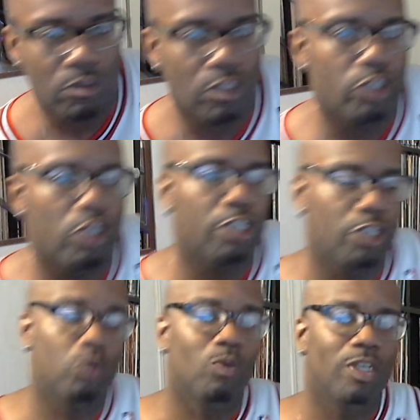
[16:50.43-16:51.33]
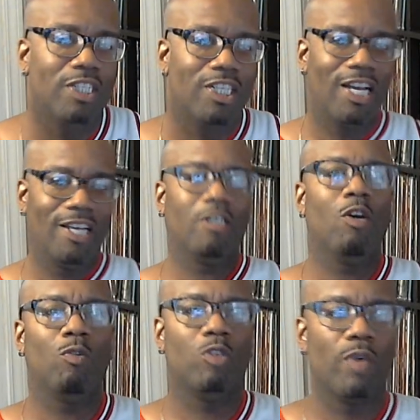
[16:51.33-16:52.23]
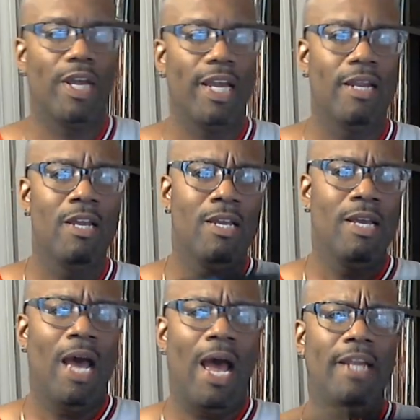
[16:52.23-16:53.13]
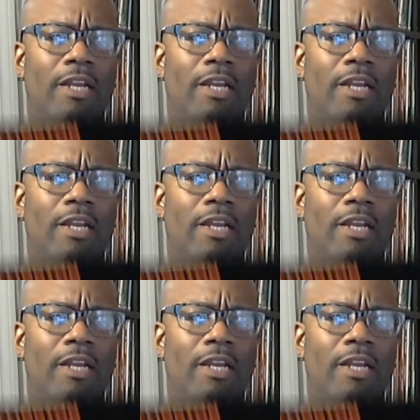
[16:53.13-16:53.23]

was the Duke and John Coltrane. I